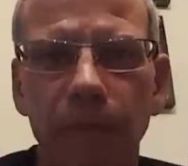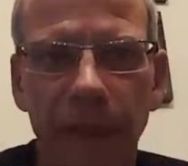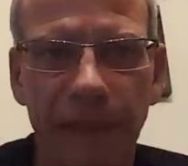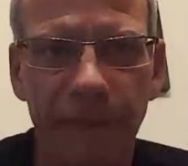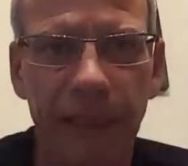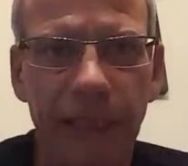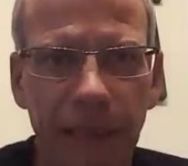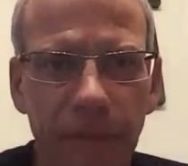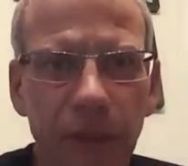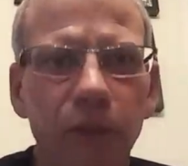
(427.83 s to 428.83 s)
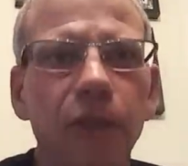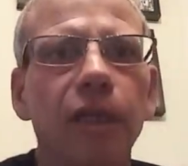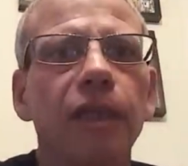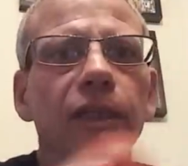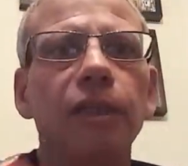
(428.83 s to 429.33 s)
I'm having chemo,
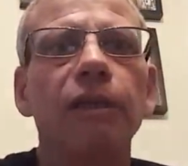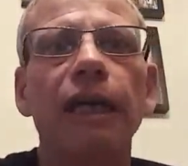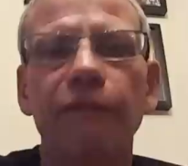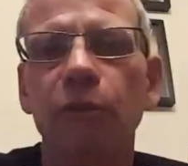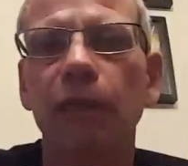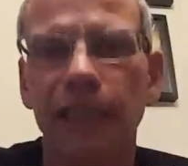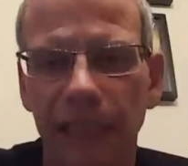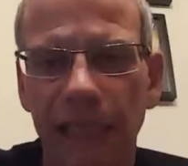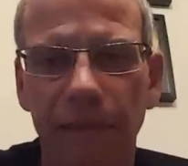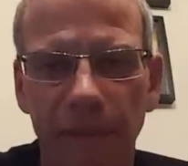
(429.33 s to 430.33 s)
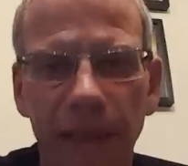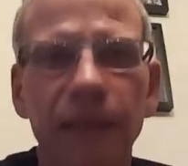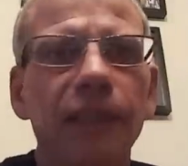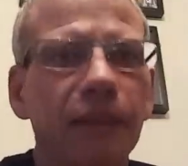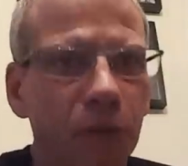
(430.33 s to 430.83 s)
so you'll have to wait a couple
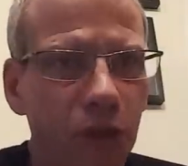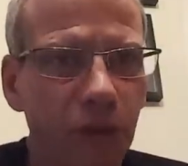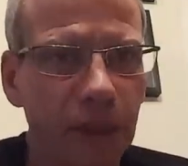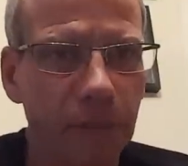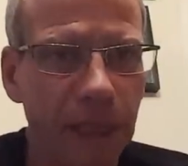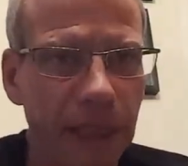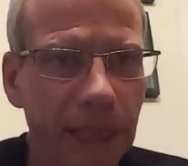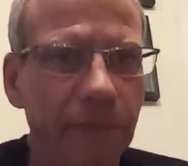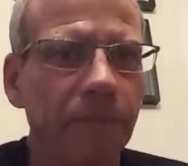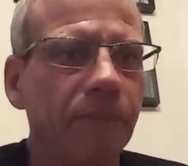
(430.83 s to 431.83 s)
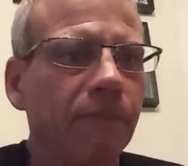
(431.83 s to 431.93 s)
months. I'm sorry about that.